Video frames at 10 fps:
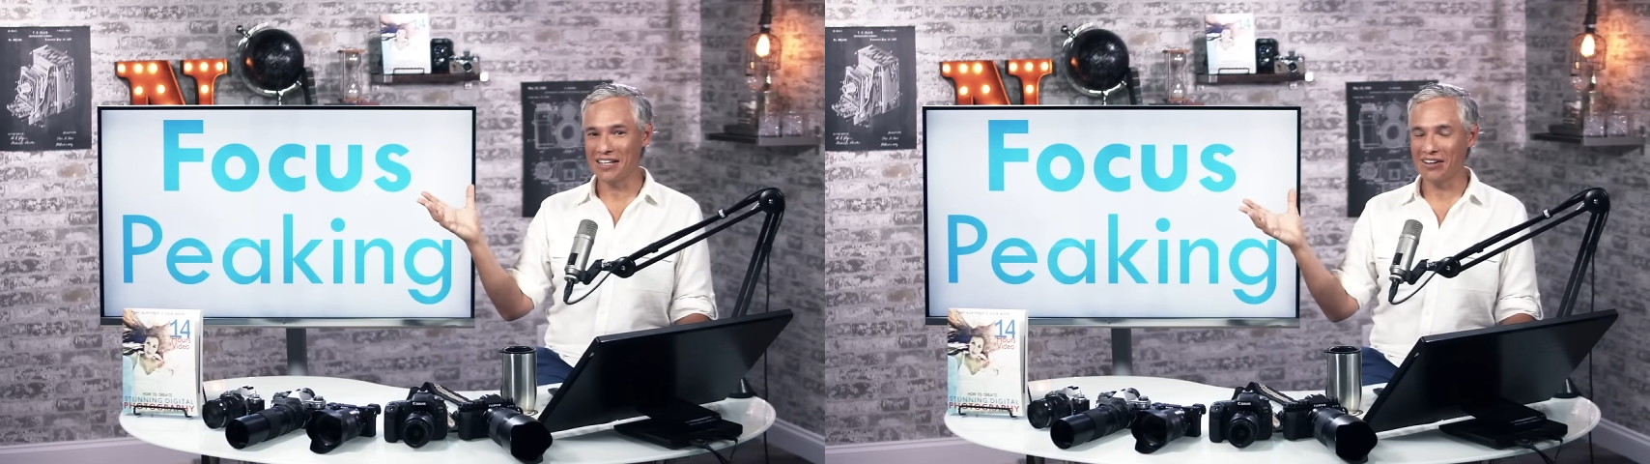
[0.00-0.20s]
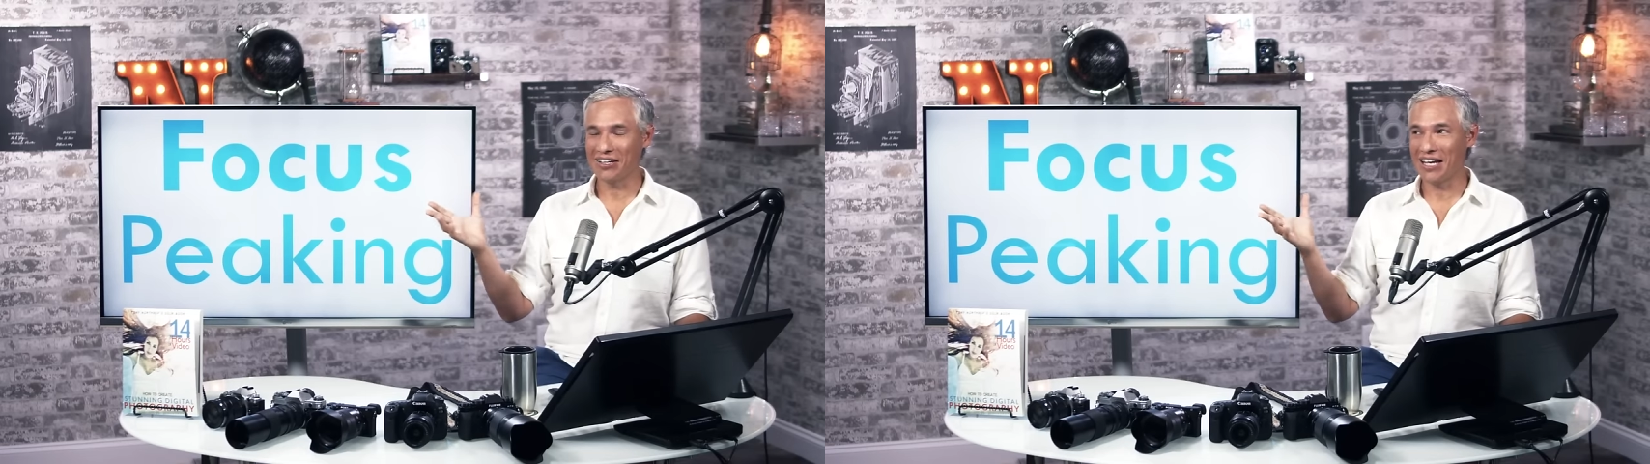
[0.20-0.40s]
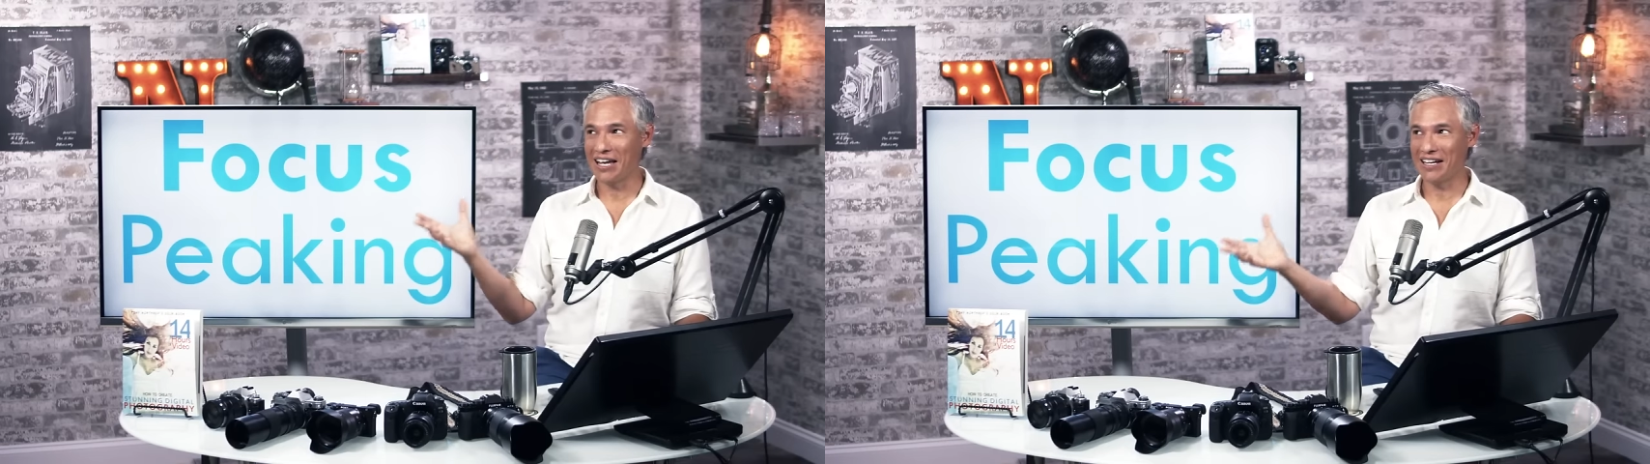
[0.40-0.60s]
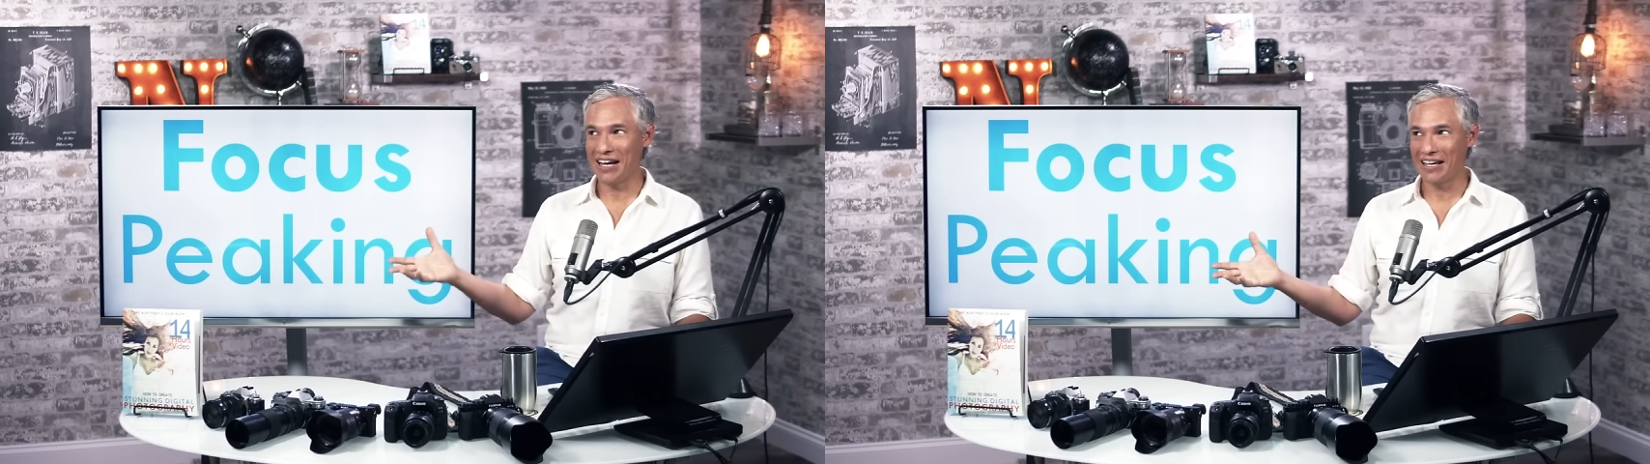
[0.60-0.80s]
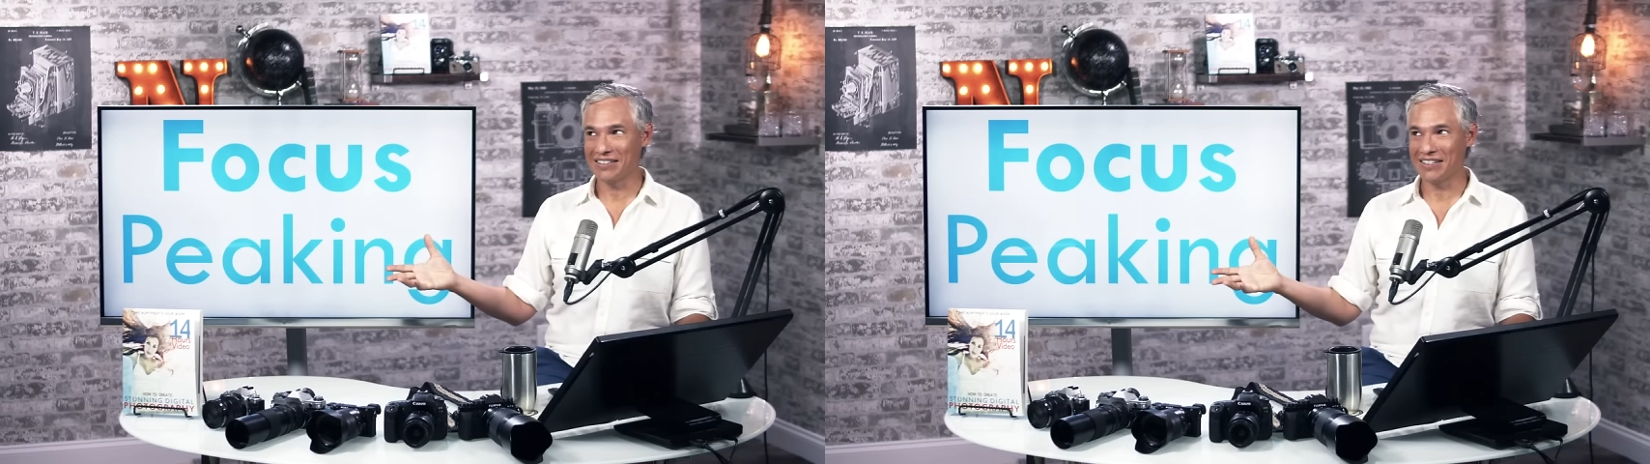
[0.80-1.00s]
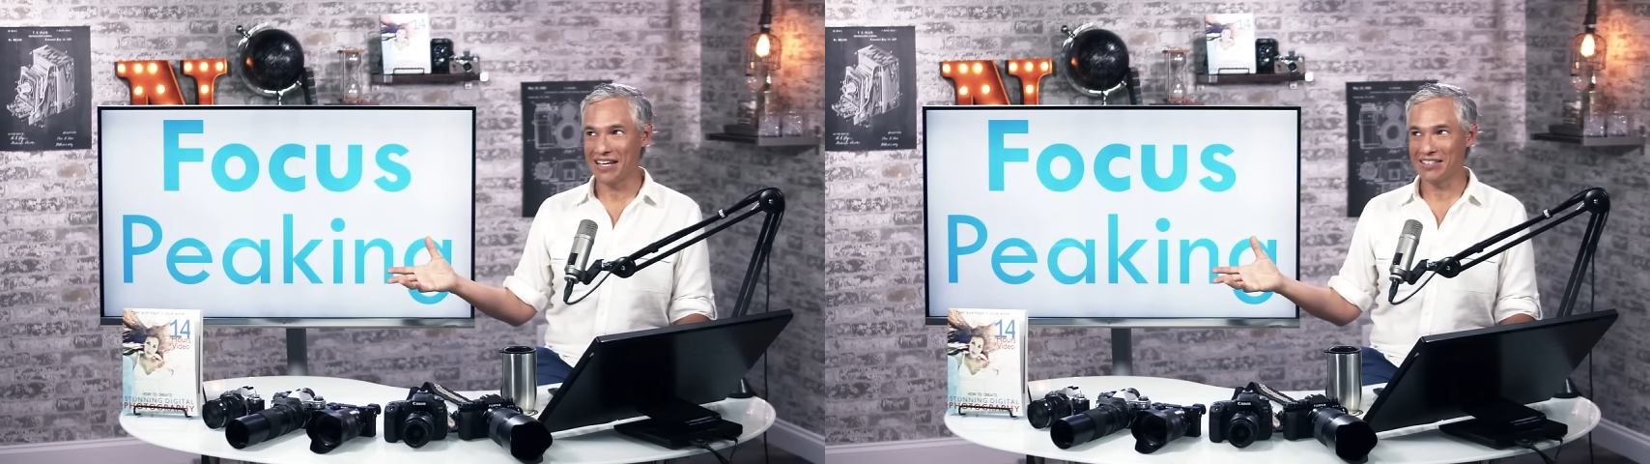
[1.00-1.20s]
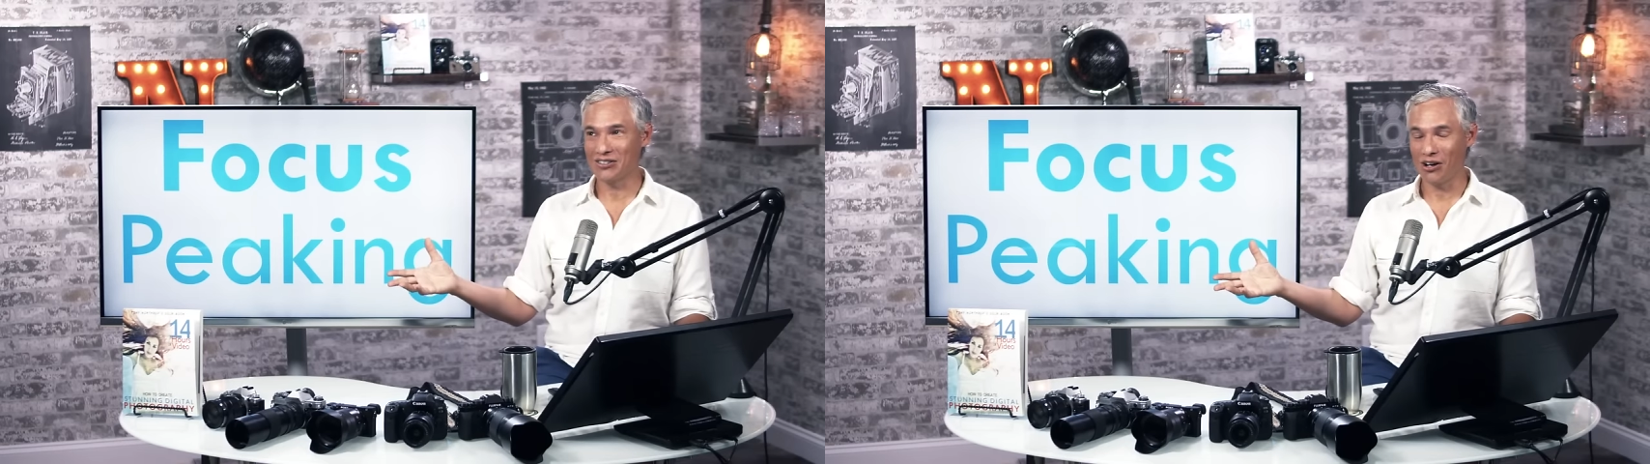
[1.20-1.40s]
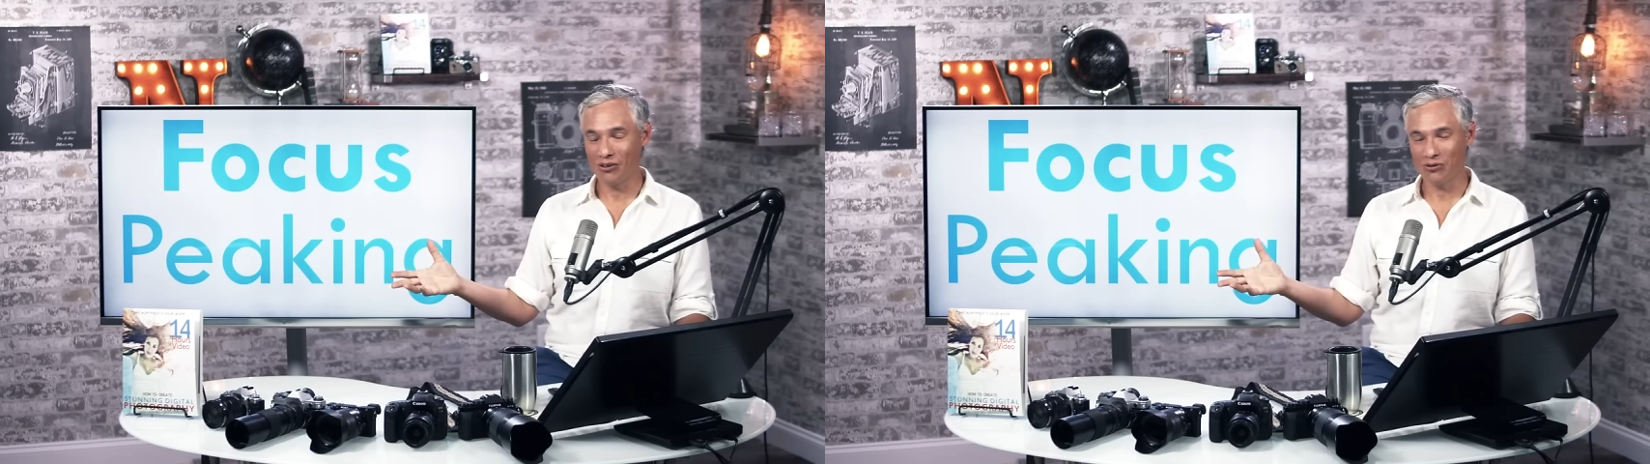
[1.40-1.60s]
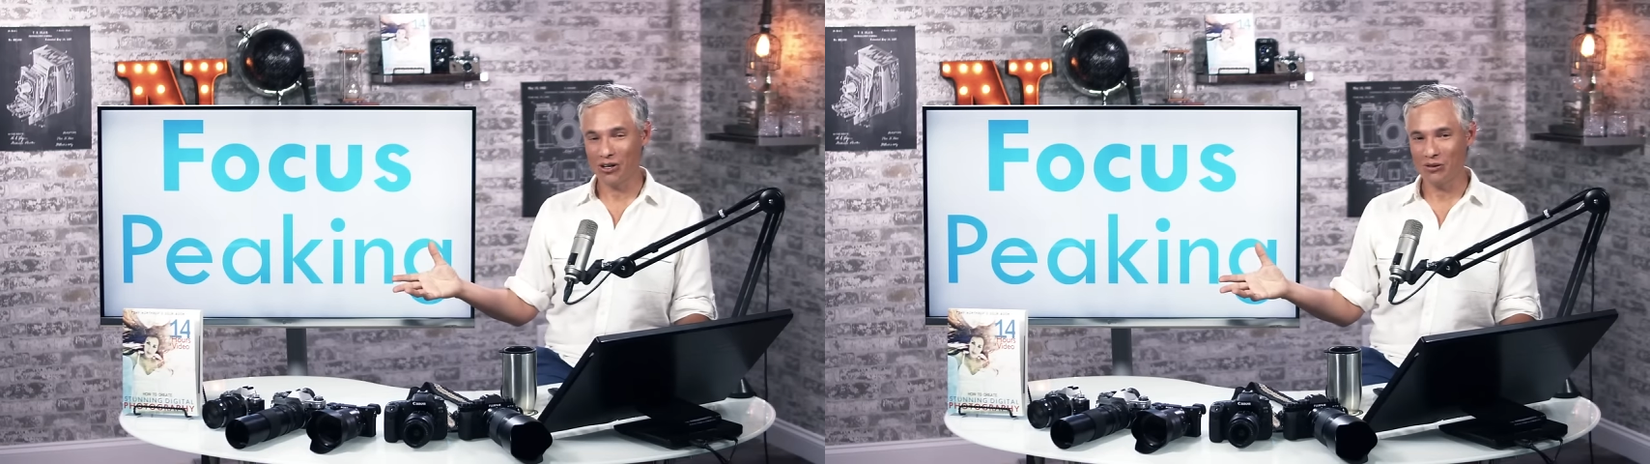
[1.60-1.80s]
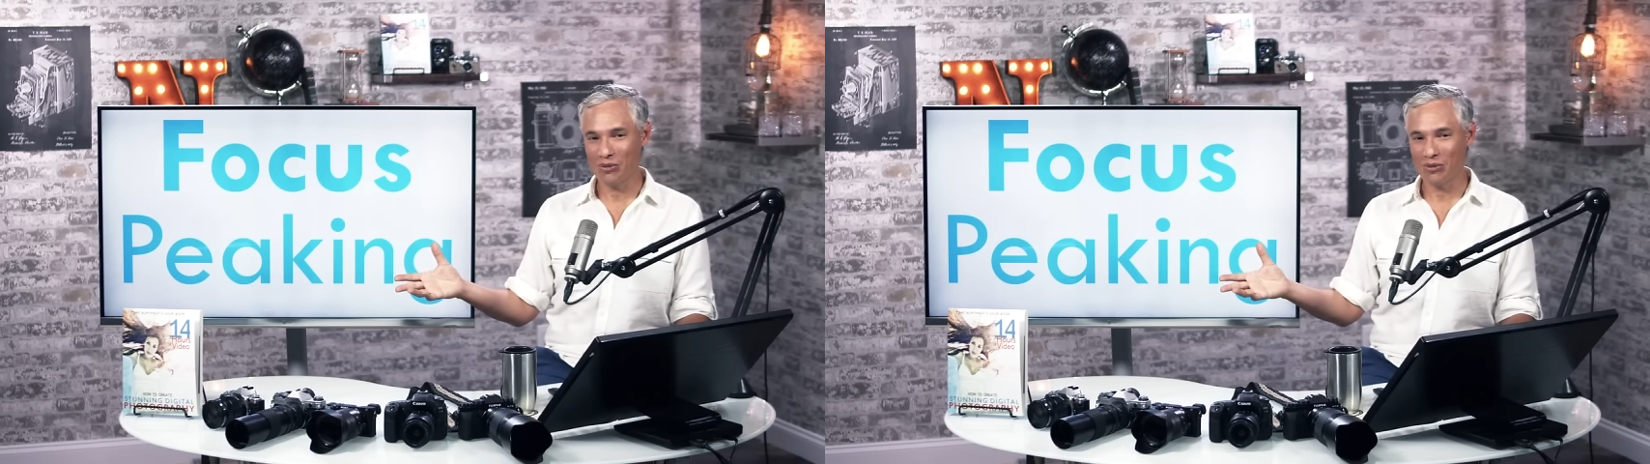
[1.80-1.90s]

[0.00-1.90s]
now that Canon has that software,